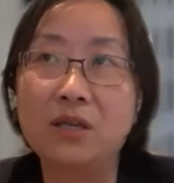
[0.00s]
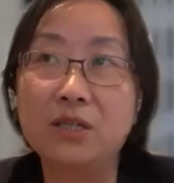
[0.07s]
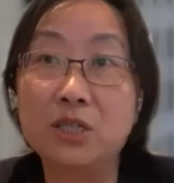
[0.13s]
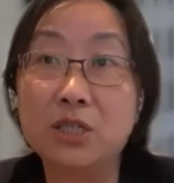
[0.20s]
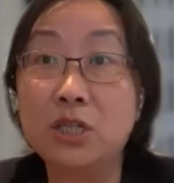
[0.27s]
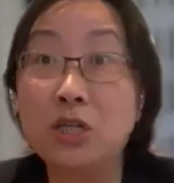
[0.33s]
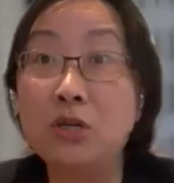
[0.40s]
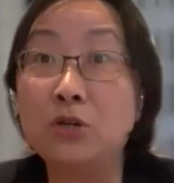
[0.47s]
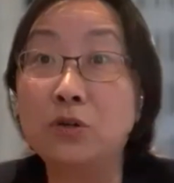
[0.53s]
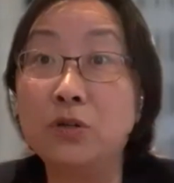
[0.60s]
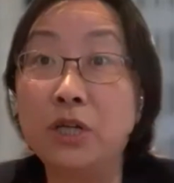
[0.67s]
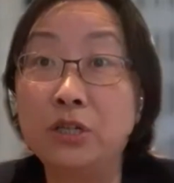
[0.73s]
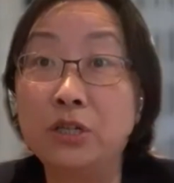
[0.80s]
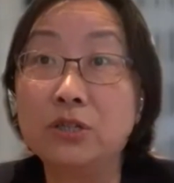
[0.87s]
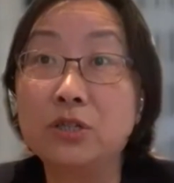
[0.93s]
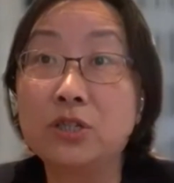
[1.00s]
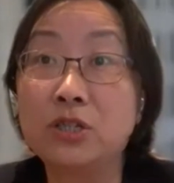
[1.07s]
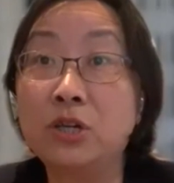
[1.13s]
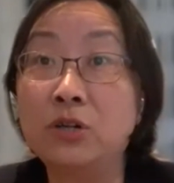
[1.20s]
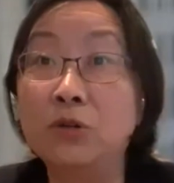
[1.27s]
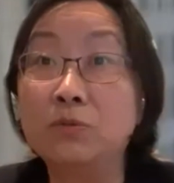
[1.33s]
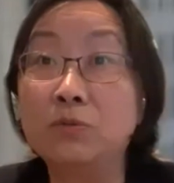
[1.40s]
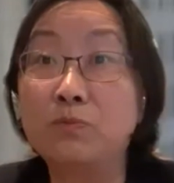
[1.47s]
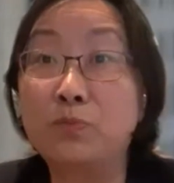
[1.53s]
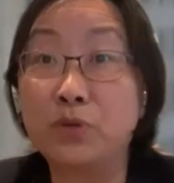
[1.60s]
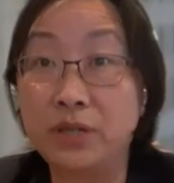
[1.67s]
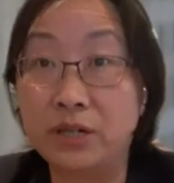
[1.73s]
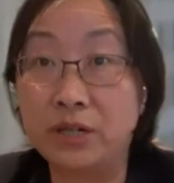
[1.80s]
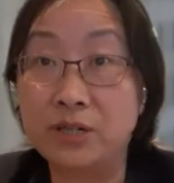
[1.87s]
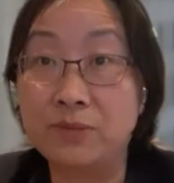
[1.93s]
steel
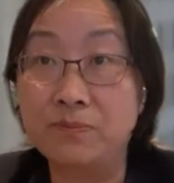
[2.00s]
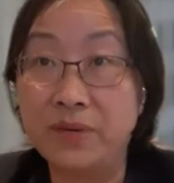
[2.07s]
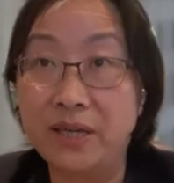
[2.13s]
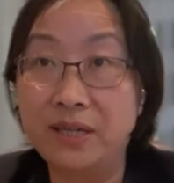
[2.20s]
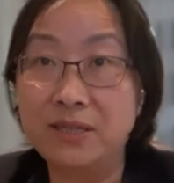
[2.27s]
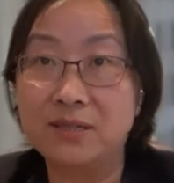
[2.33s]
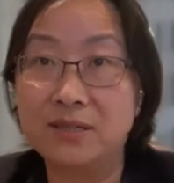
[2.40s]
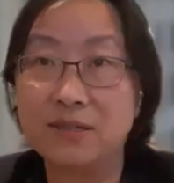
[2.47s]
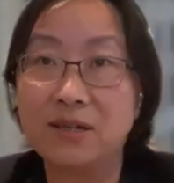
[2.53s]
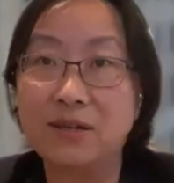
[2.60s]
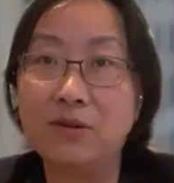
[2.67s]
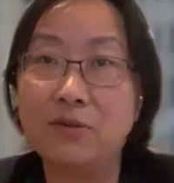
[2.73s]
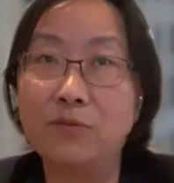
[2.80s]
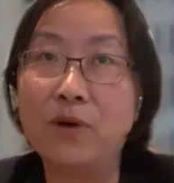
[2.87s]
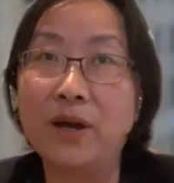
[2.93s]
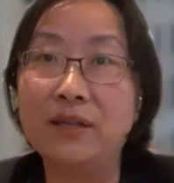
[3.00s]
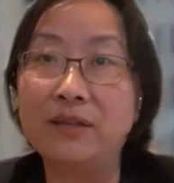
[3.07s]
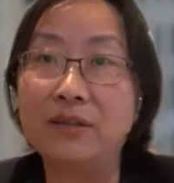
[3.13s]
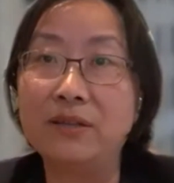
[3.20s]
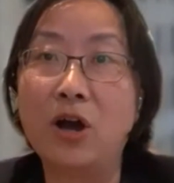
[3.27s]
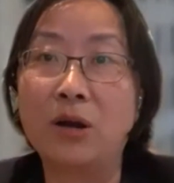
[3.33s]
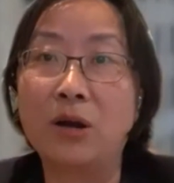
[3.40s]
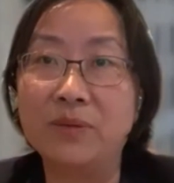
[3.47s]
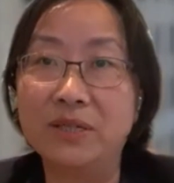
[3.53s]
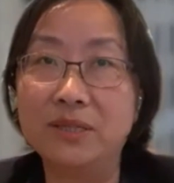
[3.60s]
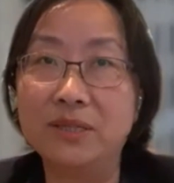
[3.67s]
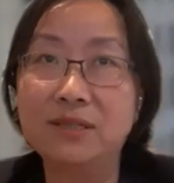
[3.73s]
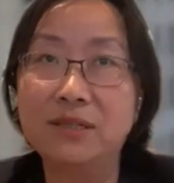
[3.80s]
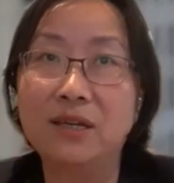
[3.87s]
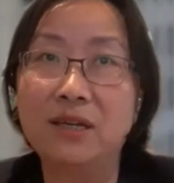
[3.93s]
production base when
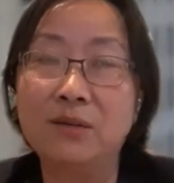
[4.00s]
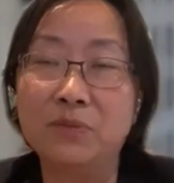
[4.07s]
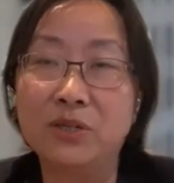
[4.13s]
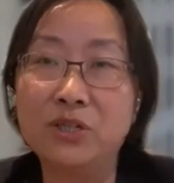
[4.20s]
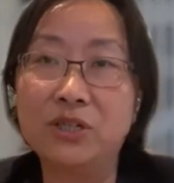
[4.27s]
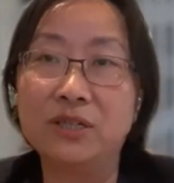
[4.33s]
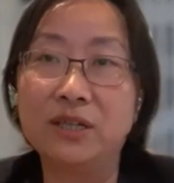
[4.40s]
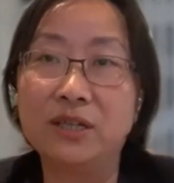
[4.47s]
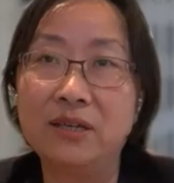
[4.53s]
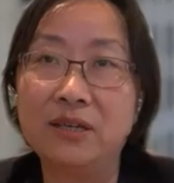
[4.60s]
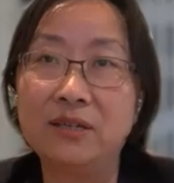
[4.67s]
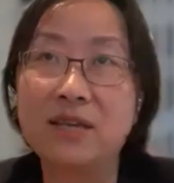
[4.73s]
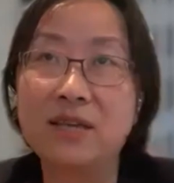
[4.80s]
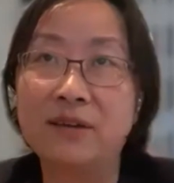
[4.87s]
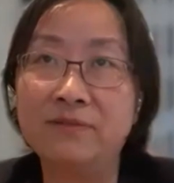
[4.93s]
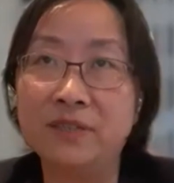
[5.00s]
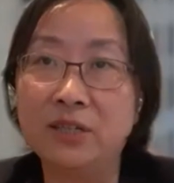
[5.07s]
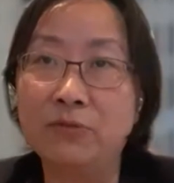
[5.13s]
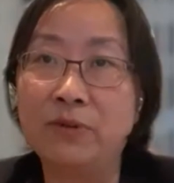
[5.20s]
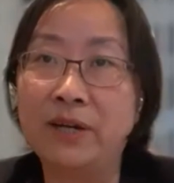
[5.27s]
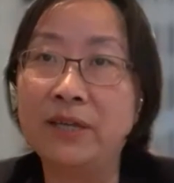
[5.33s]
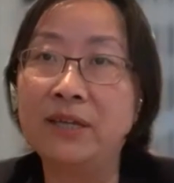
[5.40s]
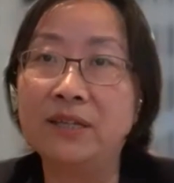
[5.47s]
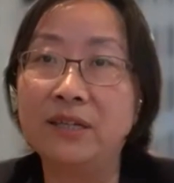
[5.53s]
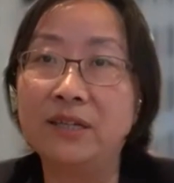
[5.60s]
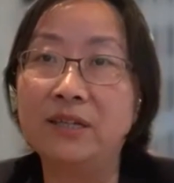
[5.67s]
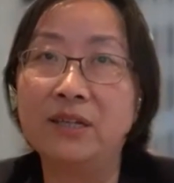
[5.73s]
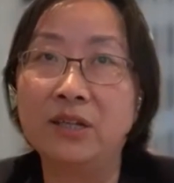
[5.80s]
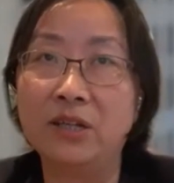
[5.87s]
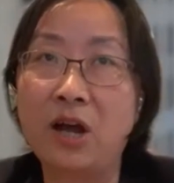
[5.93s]
carbon emission is heavily
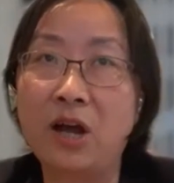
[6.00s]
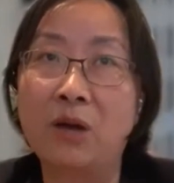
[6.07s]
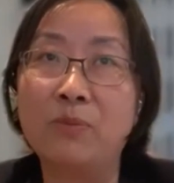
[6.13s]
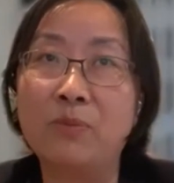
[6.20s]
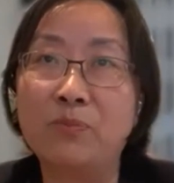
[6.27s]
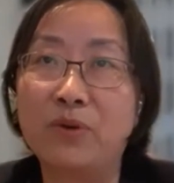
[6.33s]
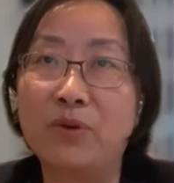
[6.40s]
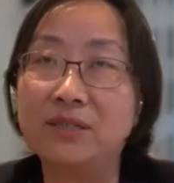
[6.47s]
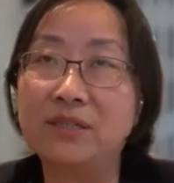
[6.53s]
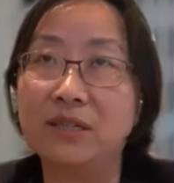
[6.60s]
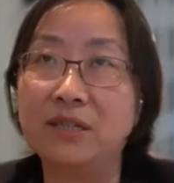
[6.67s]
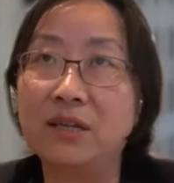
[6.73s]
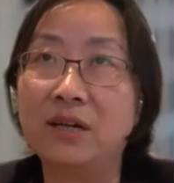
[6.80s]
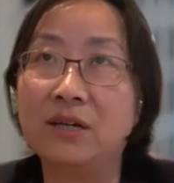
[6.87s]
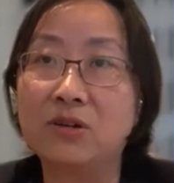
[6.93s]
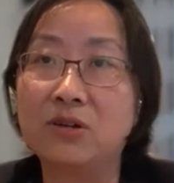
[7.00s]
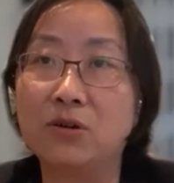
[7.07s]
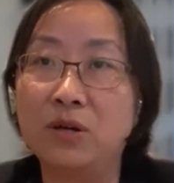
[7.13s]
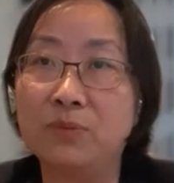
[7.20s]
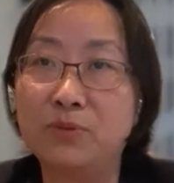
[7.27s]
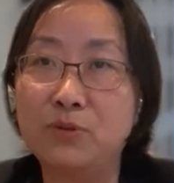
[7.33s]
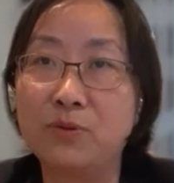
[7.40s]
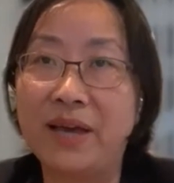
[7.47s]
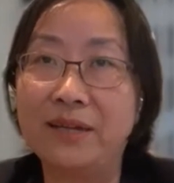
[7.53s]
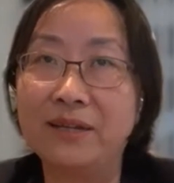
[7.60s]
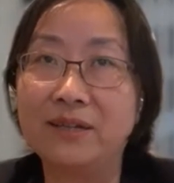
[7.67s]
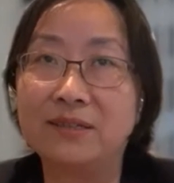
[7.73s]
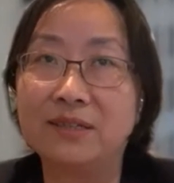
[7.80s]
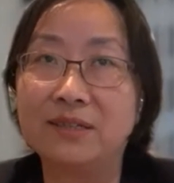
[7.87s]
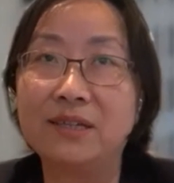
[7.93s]
regulated and carbon pricing does go up
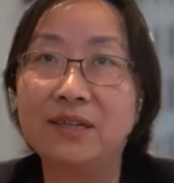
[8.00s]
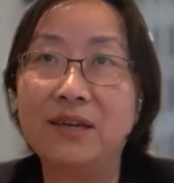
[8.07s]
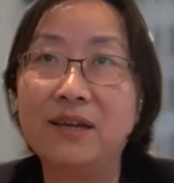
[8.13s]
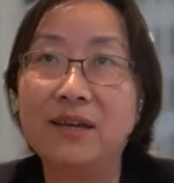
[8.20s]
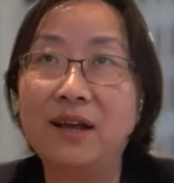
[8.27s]
dramatically.